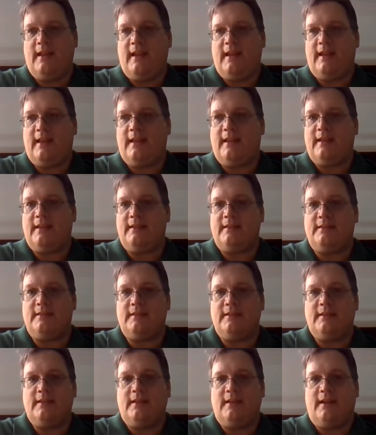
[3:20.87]

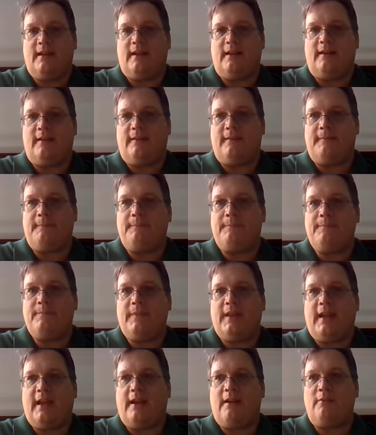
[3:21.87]
and
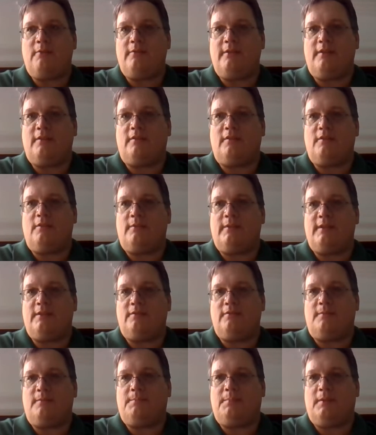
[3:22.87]
how you're going
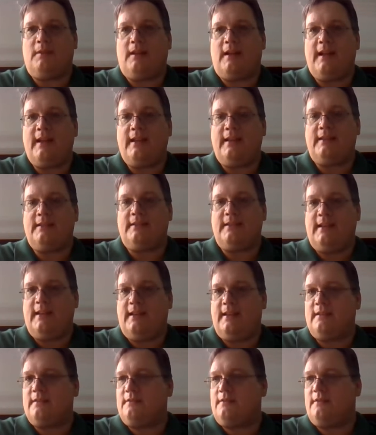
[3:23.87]
to apply it
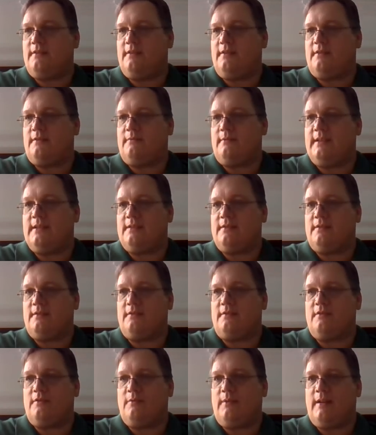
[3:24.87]
to answer your
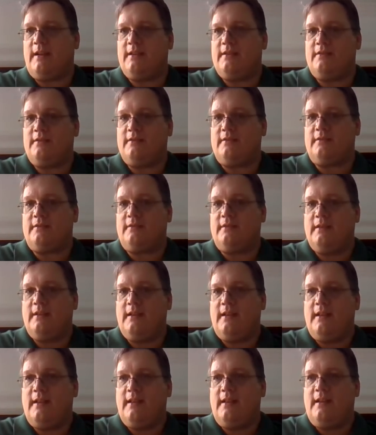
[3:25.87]
research question.
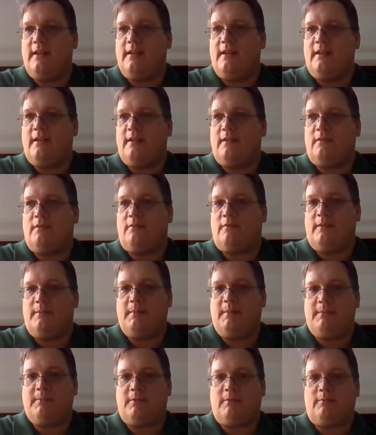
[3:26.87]

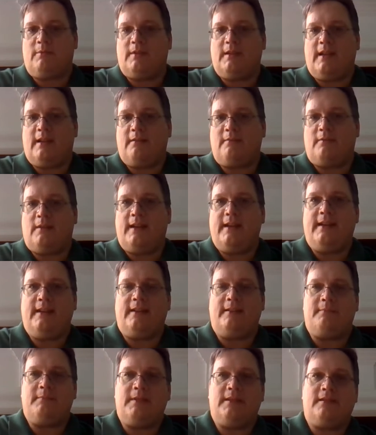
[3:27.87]
Remember, we're not
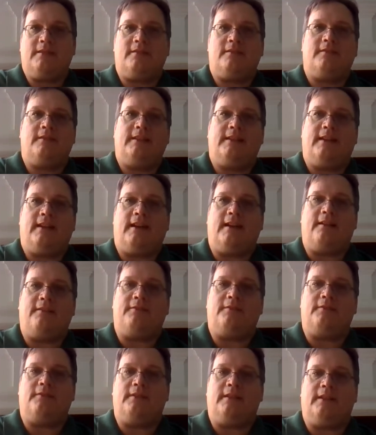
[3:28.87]
writing a mystery
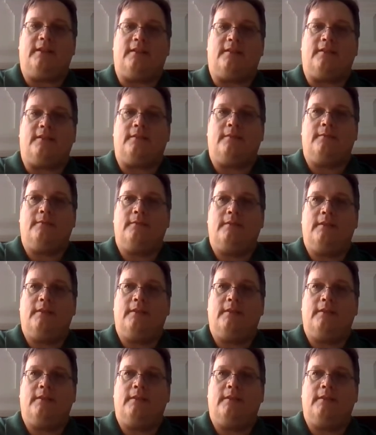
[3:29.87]
novel here.